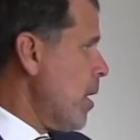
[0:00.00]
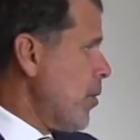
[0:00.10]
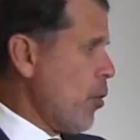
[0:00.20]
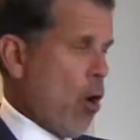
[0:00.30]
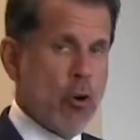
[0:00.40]

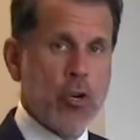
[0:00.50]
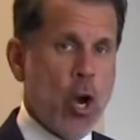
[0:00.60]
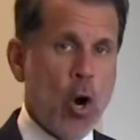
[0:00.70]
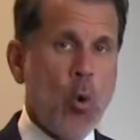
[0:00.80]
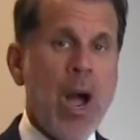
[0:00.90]
There are
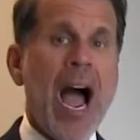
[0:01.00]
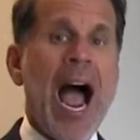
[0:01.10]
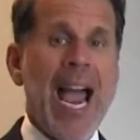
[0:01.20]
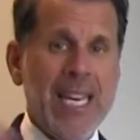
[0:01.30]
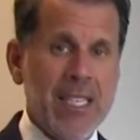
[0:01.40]
no
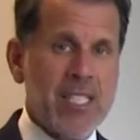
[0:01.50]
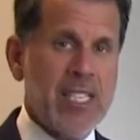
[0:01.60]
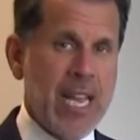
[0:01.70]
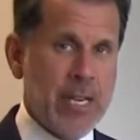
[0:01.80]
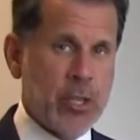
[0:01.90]
heightened
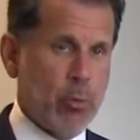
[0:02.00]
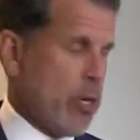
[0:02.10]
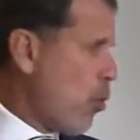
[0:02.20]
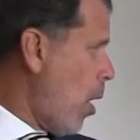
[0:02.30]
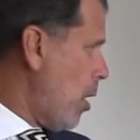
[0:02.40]
scienter
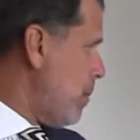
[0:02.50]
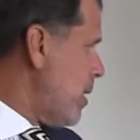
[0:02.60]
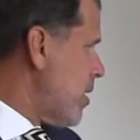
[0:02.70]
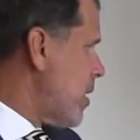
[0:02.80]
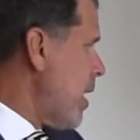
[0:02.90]

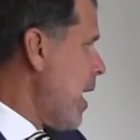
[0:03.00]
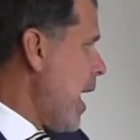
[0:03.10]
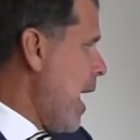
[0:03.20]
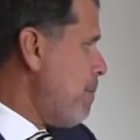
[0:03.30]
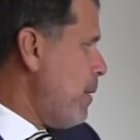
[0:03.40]
requirements,
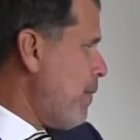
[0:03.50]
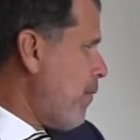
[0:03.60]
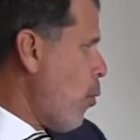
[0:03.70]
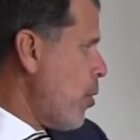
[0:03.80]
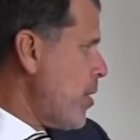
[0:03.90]
and
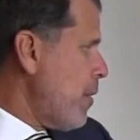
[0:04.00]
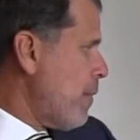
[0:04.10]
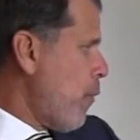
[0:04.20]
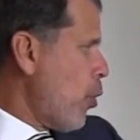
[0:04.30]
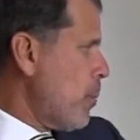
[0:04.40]
before the
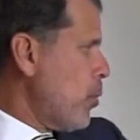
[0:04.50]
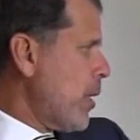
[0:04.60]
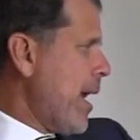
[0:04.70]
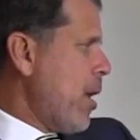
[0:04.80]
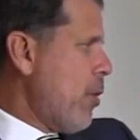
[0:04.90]

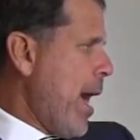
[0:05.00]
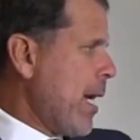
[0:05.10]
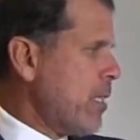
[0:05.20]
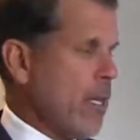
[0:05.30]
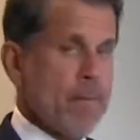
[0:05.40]
Affordable Care
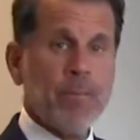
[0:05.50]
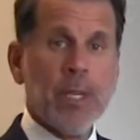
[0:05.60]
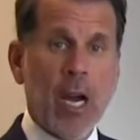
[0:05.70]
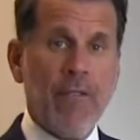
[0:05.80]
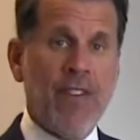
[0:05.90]
Act,
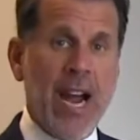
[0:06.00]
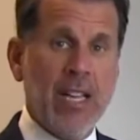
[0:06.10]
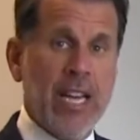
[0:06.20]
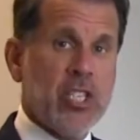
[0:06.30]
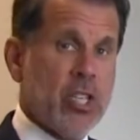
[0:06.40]
a
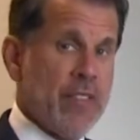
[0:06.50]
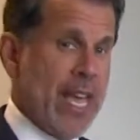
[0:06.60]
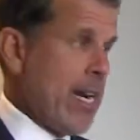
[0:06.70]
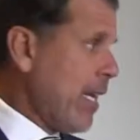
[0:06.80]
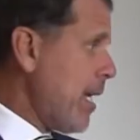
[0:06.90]
violation of
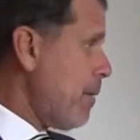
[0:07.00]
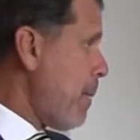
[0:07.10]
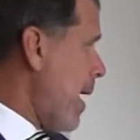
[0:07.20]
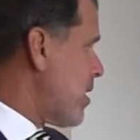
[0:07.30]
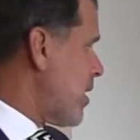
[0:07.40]
the
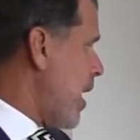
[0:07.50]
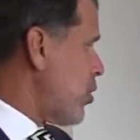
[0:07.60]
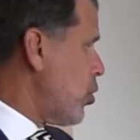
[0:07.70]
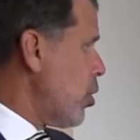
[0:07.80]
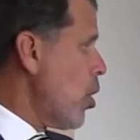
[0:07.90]
anti-kickback
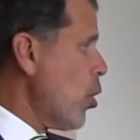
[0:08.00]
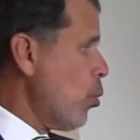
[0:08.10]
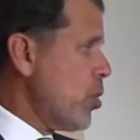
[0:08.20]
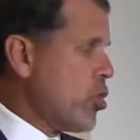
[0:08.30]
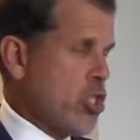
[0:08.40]
statute
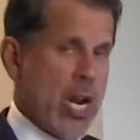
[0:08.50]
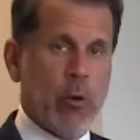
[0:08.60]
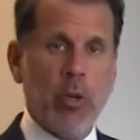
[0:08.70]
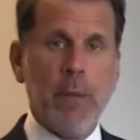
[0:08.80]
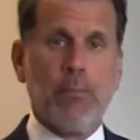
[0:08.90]
was
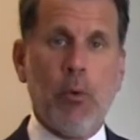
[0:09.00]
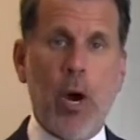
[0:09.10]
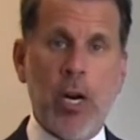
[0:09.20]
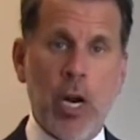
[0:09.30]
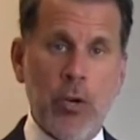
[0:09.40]
generally
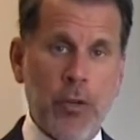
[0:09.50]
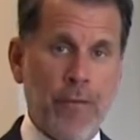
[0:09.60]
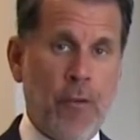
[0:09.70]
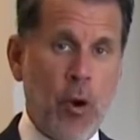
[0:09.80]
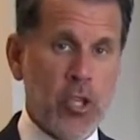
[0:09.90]
brought under the
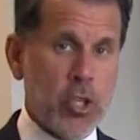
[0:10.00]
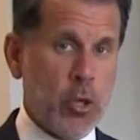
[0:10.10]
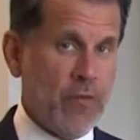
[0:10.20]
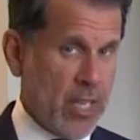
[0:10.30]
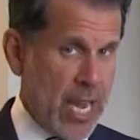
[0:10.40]
false
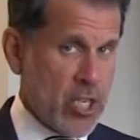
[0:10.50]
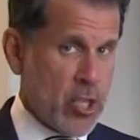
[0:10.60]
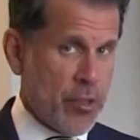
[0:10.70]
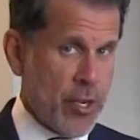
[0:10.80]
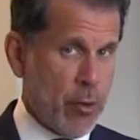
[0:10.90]

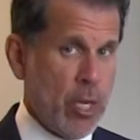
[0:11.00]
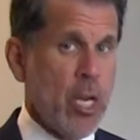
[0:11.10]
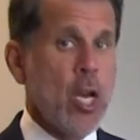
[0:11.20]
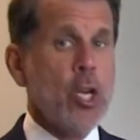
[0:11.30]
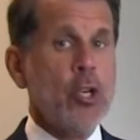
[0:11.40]
certification
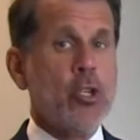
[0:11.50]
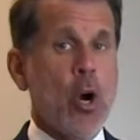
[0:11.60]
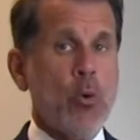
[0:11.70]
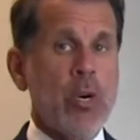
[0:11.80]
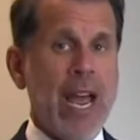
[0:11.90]
theory. You
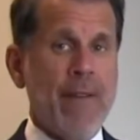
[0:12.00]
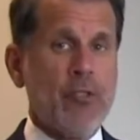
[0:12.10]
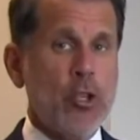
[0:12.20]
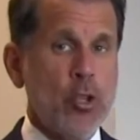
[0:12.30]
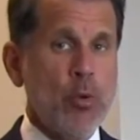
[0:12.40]
don't have
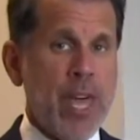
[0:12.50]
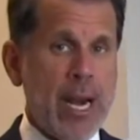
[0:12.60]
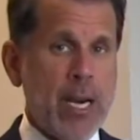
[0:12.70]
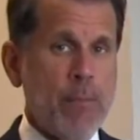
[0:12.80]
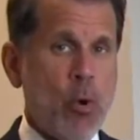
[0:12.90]
to do that
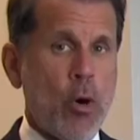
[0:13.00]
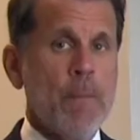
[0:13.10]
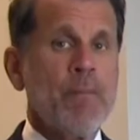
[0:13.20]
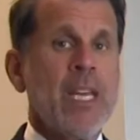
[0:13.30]
anymore.